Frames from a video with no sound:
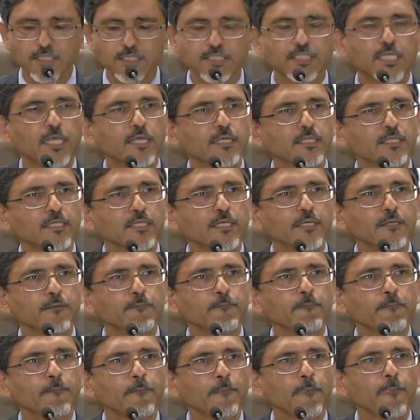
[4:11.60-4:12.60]
the sector,
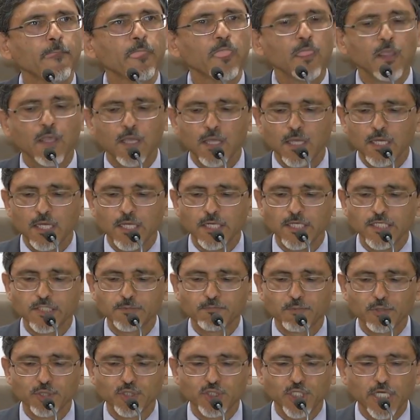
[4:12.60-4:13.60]
it is
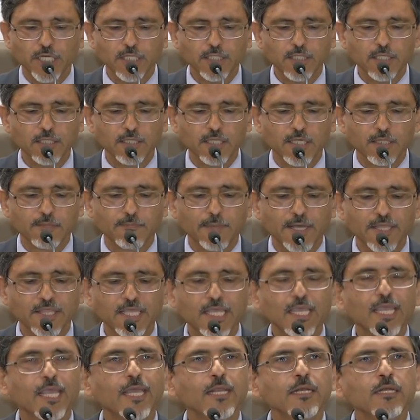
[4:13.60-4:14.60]
projected that by
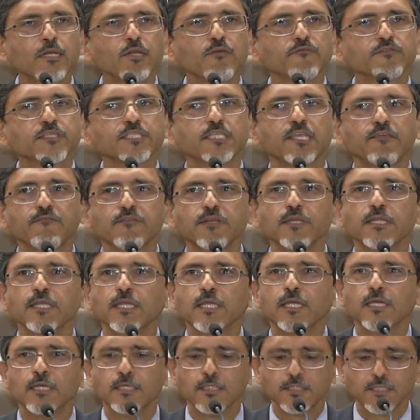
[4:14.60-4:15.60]
the end of 7
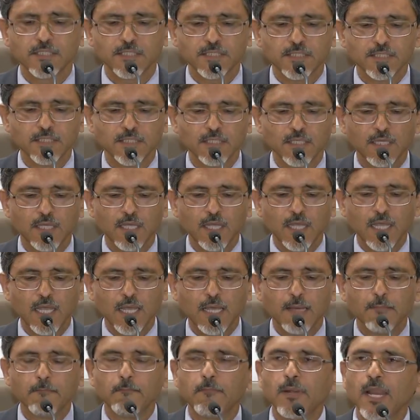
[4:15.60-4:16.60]
years,
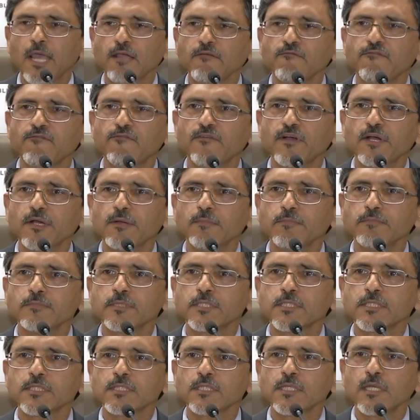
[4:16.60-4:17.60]
Black
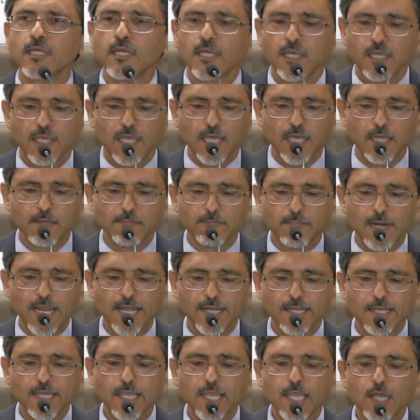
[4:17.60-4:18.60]
firms and
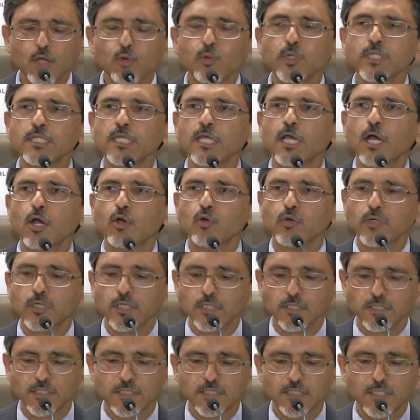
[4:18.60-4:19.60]
Black equity
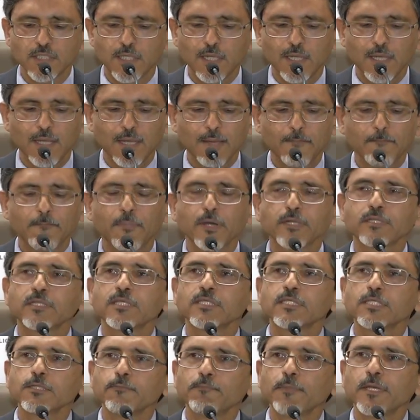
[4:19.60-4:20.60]
owners
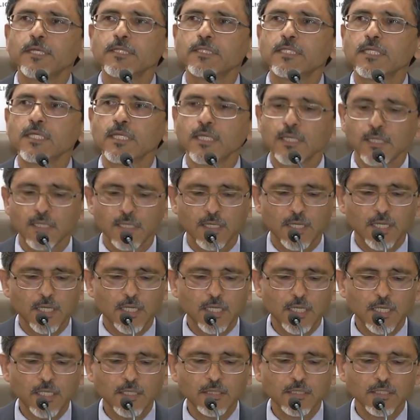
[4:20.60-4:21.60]
participating
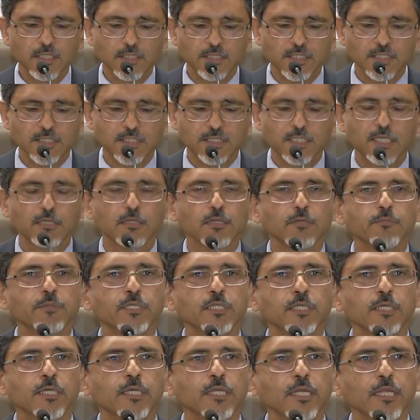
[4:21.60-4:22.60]
in the
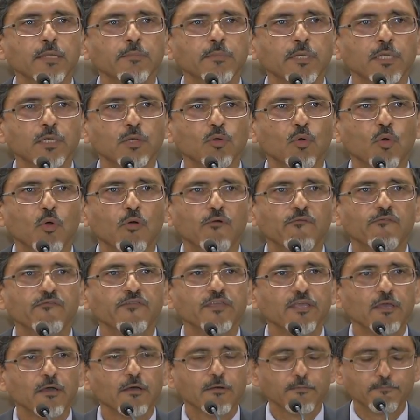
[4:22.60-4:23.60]
settlement agreement, or
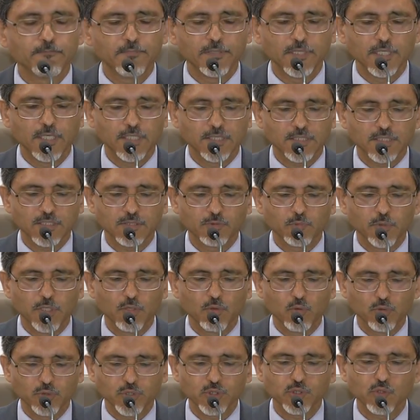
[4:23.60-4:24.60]
VRP as
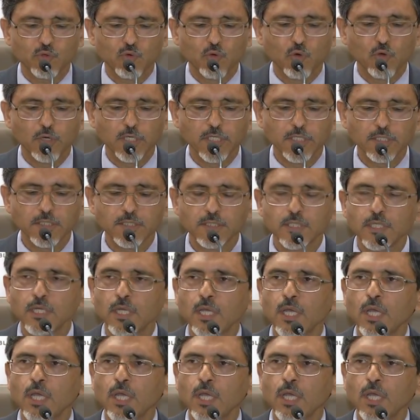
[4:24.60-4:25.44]
we also call it,